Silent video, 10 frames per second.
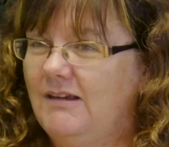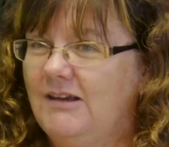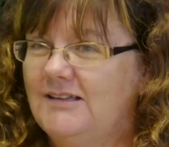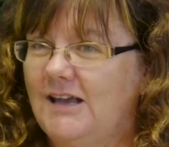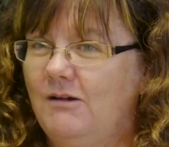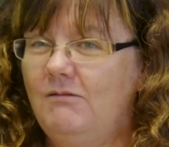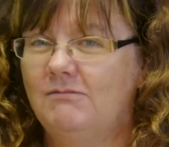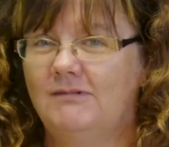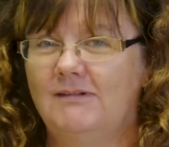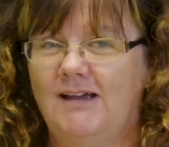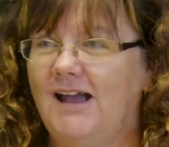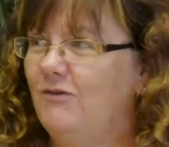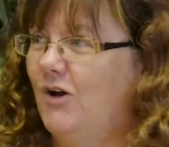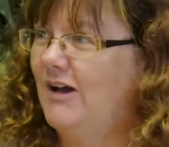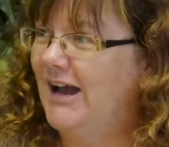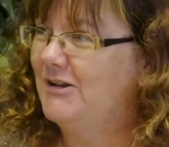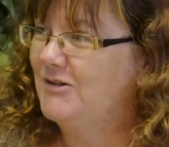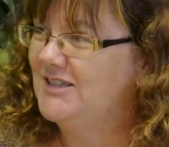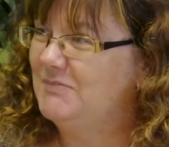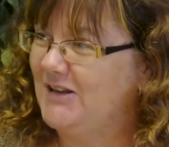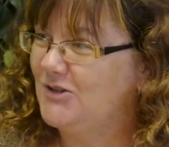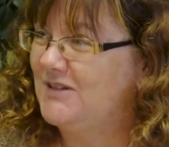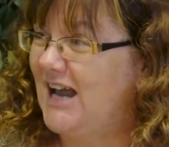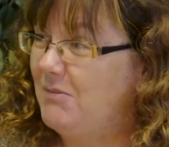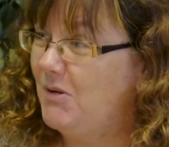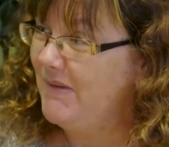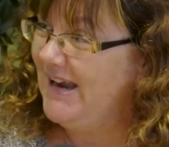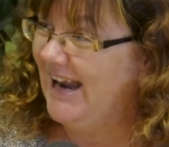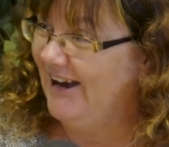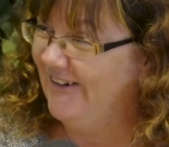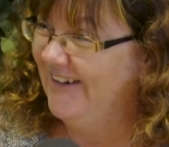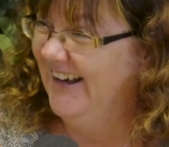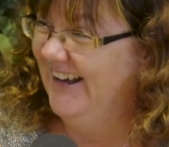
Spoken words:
you can say, I can spend some time on me now.